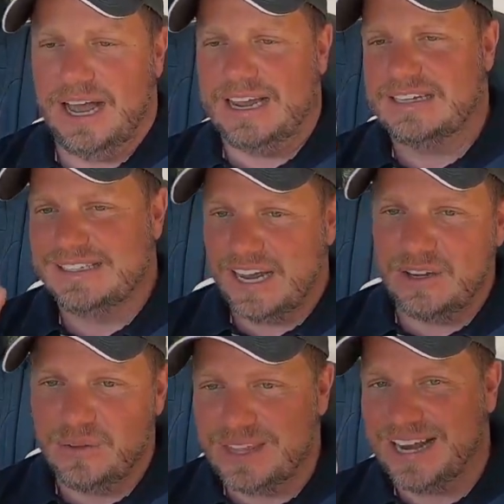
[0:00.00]
I can
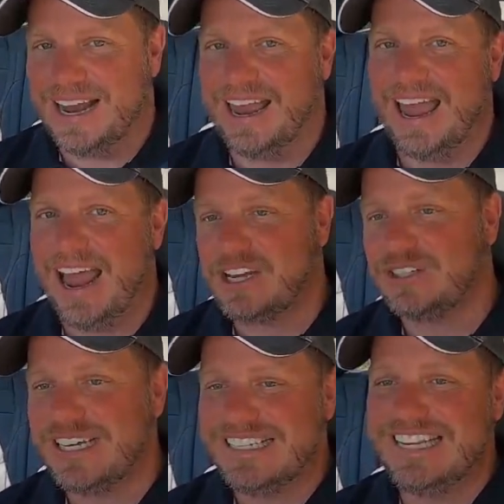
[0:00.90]
tell you that I
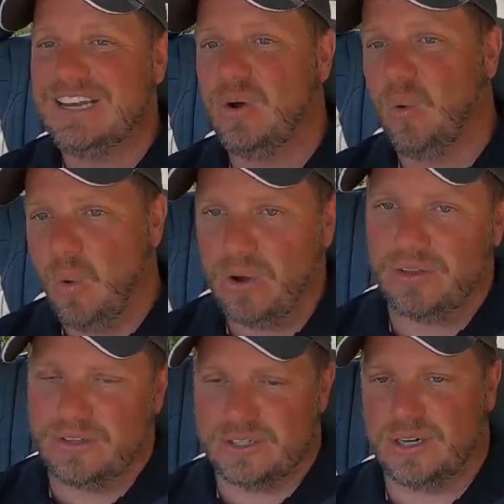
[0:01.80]
actually did
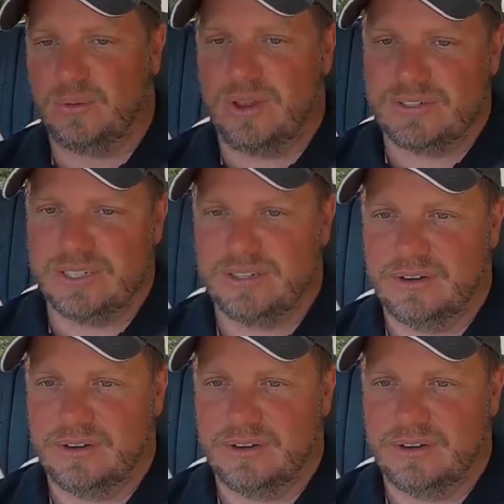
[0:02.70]
order this truck while I was here.